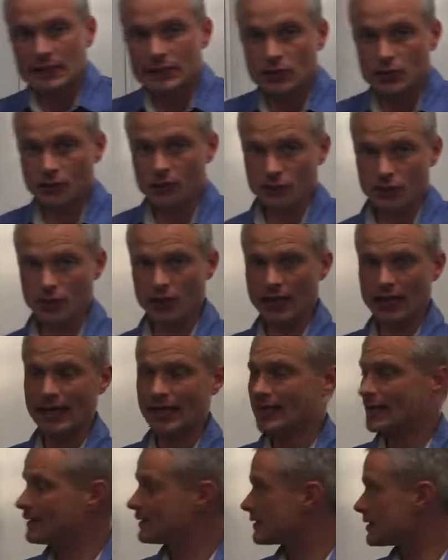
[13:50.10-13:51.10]
So we've got
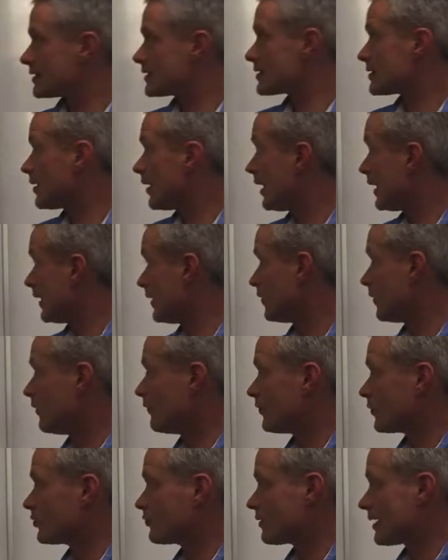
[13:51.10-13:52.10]
a design
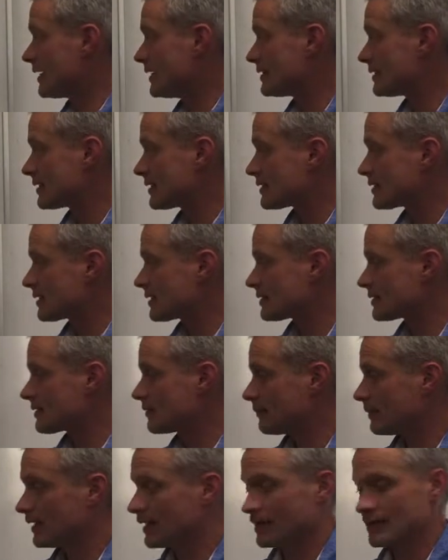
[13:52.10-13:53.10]
of a grazing
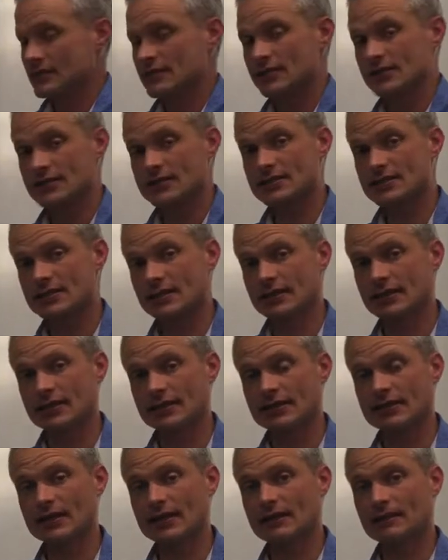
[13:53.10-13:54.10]
system here. So just
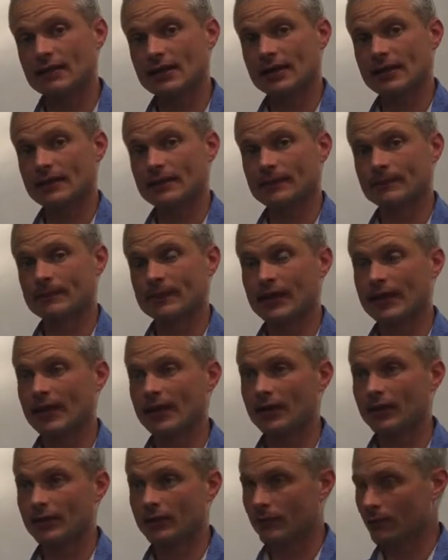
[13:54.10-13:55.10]
think about
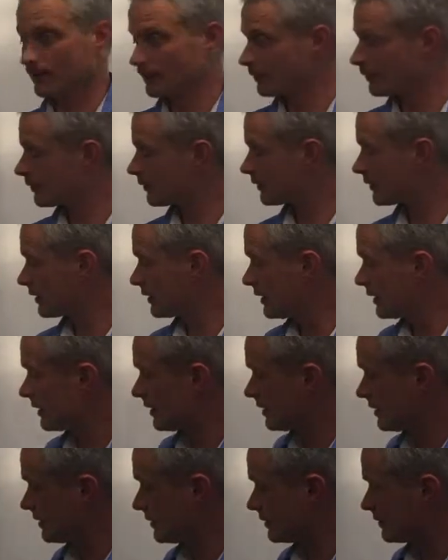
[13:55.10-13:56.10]
how
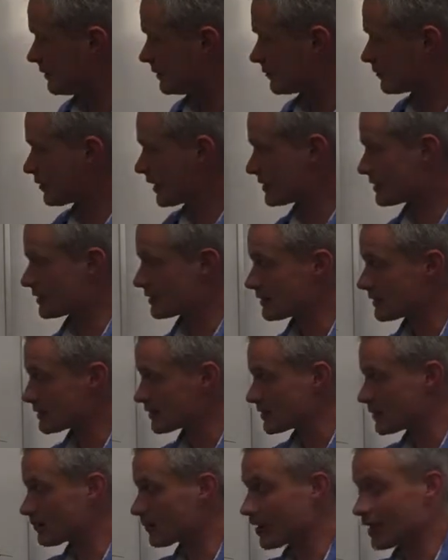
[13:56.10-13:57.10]
the grazing
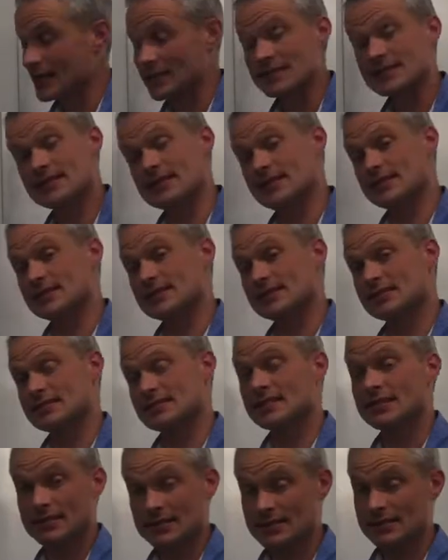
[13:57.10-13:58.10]
system kind of
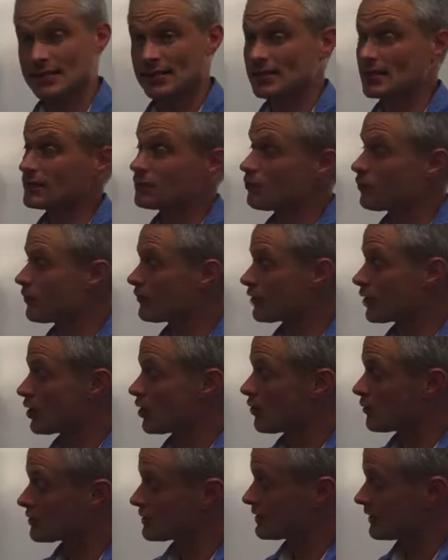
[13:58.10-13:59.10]
sits in with the
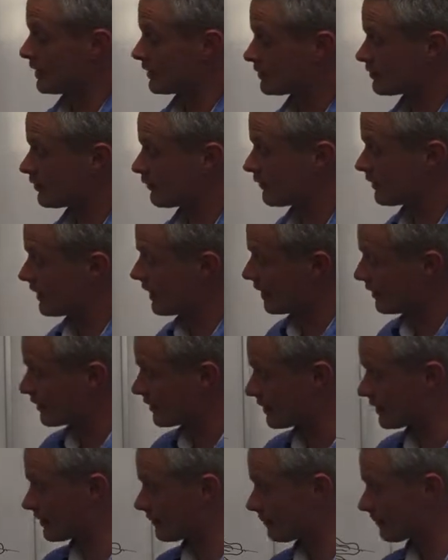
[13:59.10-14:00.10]
context of the
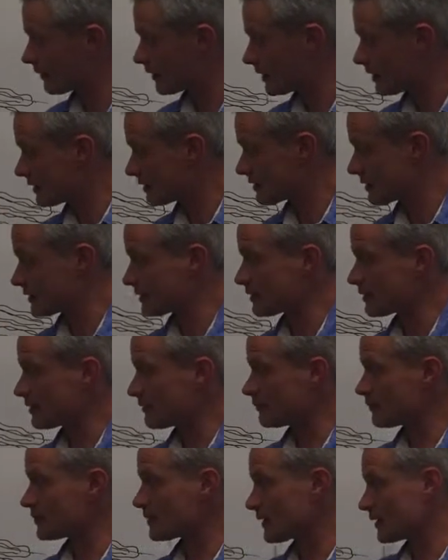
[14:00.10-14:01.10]
other
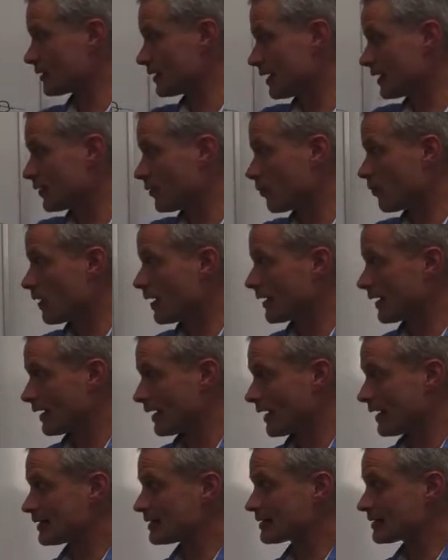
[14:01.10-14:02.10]
systems and the wider
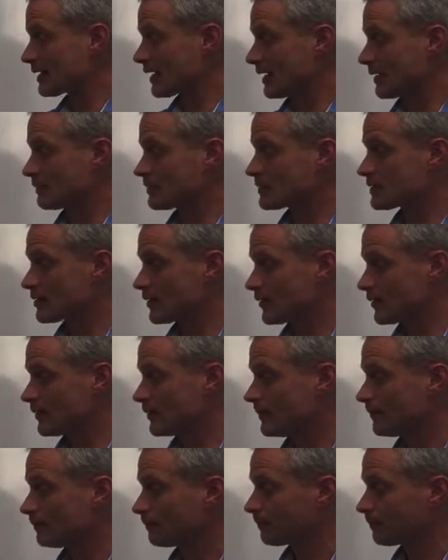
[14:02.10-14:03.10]
landscape. So